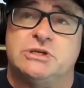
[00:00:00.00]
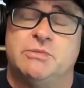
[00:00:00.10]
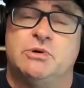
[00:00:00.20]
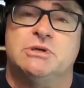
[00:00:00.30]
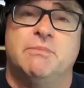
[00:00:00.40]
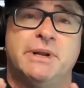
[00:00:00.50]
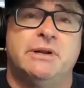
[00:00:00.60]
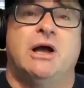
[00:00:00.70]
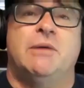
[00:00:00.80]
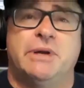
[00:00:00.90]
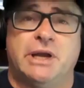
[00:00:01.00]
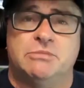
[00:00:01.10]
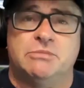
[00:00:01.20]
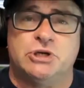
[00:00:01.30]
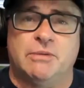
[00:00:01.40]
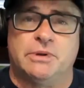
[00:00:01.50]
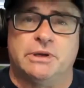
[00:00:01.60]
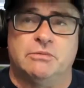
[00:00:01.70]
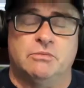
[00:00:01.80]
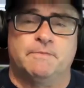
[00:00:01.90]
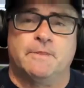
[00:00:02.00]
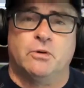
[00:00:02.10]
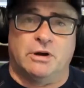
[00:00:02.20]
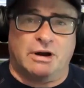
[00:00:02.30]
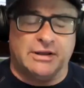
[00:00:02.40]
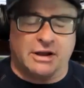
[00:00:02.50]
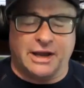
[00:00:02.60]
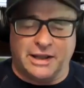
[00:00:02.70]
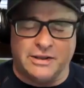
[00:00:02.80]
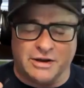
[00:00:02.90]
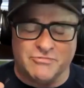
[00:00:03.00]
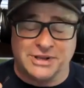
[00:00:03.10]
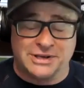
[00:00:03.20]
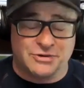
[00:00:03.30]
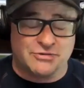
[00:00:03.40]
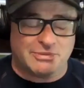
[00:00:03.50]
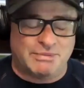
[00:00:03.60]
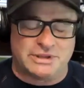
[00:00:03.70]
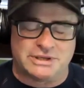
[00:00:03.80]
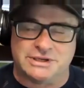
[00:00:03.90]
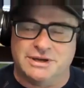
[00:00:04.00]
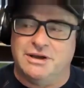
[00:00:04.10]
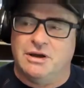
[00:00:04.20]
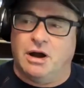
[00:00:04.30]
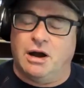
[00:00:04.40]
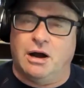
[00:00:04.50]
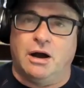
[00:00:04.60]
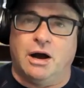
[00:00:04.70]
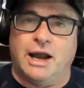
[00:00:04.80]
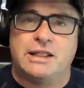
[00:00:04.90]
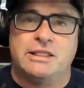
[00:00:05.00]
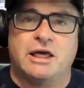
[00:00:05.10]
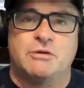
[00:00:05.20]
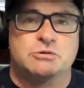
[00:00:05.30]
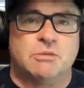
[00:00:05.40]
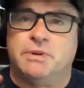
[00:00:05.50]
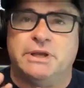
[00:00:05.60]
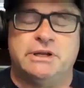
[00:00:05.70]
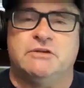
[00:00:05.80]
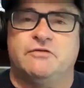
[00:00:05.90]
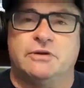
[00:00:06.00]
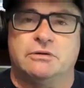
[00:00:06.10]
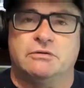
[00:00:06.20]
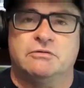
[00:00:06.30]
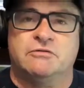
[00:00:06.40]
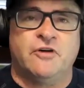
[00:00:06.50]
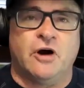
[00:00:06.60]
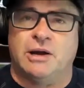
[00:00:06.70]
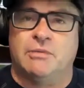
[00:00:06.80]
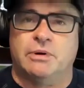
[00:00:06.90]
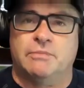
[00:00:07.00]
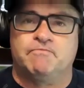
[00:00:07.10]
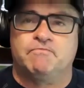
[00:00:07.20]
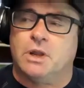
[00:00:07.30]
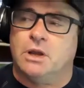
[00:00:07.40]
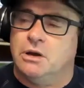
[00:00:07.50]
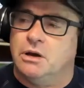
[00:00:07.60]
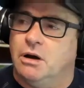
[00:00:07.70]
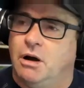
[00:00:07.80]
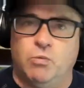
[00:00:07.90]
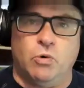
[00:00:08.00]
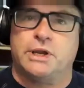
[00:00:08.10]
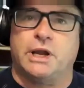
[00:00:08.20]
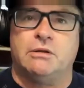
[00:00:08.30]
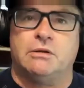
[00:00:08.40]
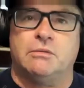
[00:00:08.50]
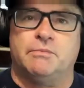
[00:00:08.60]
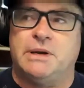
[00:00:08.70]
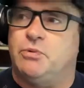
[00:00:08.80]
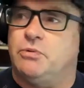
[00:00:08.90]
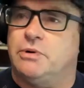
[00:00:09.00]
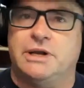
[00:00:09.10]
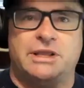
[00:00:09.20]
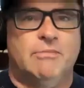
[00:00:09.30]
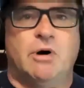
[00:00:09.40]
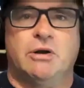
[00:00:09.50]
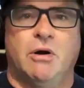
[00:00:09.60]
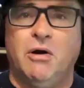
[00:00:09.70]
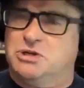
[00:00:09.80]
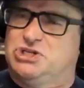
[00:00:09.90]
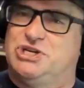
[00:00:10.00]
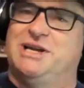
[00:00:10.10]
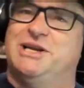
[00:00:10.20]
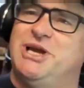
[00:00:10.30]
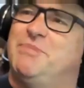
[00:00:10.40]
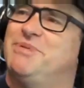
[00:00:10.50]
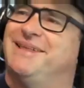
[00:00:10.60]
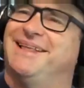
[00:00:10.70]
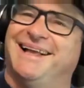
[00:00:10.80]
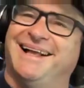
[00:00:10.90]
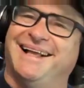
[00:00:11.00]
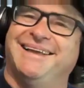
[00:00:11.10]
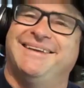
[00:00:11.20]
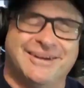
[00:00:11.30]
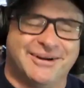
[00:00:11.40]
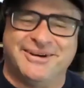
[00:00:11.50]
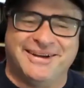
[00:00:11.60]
because the minute I became Chaplin, I really do remember this, it was a completely different vibe. I walked out, people in their mind go, oh, it's Charlie Chaplin. You know,